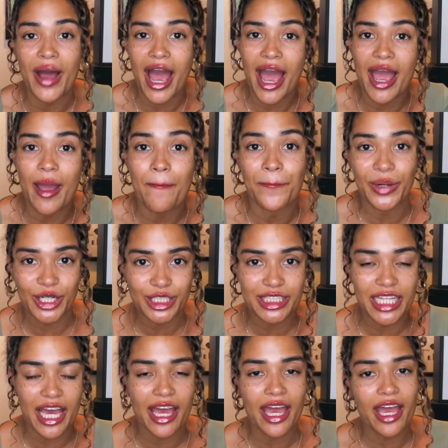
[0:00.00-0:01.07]
my
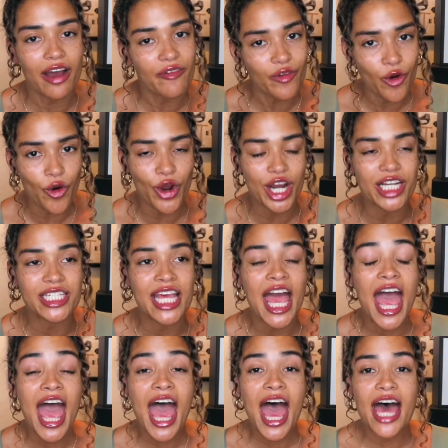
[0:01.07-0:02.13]
birthday, of course.
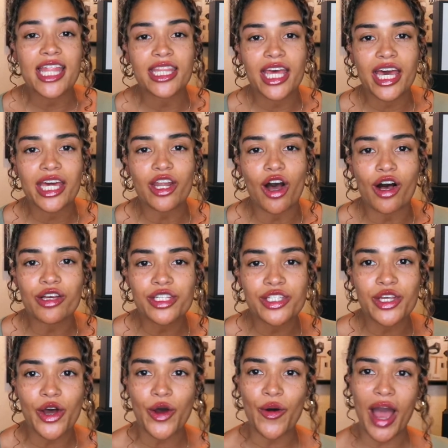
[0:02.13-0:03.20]
And then
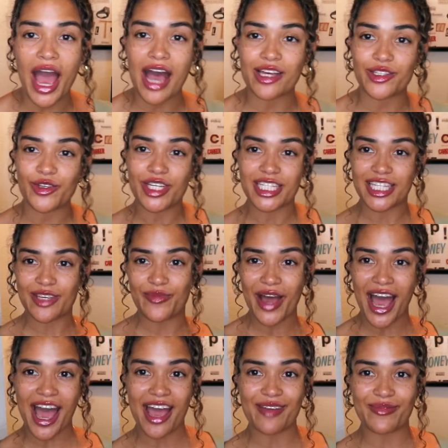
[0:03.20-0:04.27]
also, as you can see
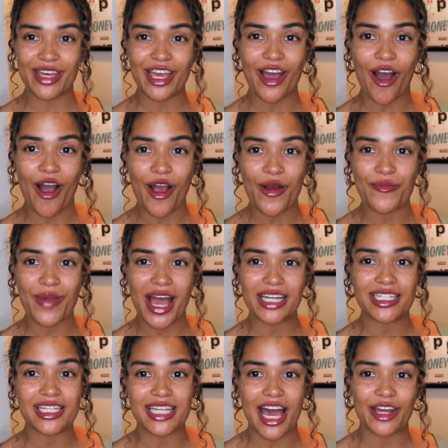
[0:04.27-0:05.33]
behind me are my
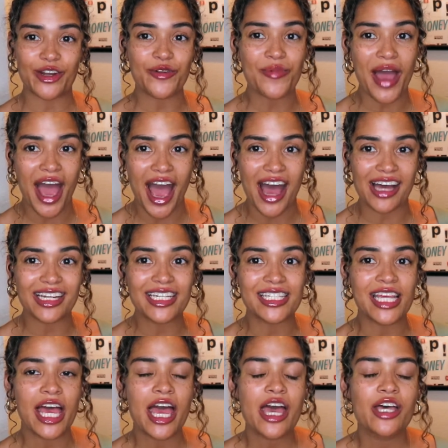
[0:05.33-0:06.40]
designer bags.
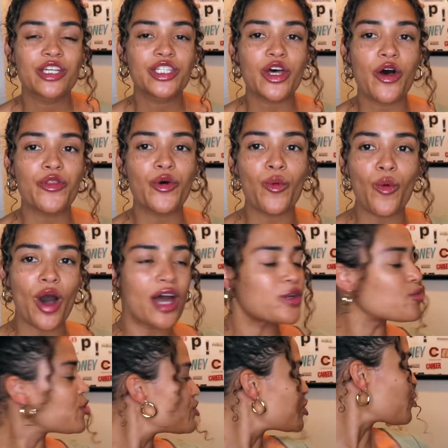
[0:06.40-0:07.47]
So the
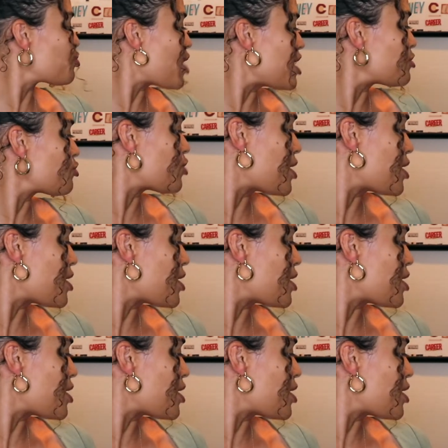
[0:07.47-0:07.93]
one with the red